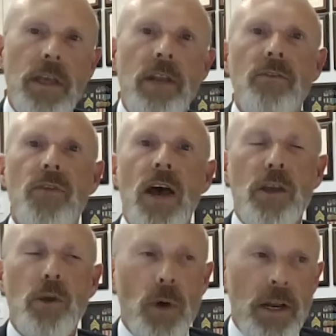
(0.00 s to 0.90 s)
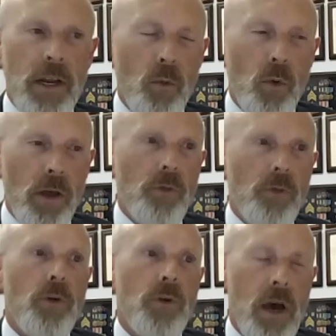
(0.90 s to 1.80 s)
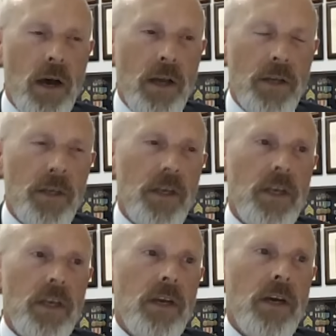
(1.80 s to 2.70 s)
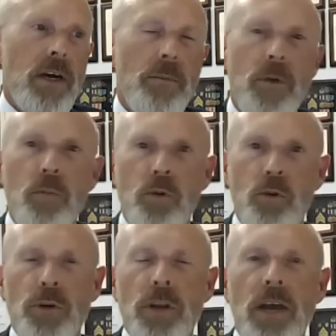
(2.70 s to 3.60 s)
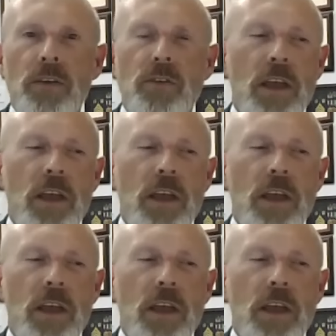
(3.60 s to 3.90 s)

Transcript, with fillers: in evaluating whether or not um, a Brutonized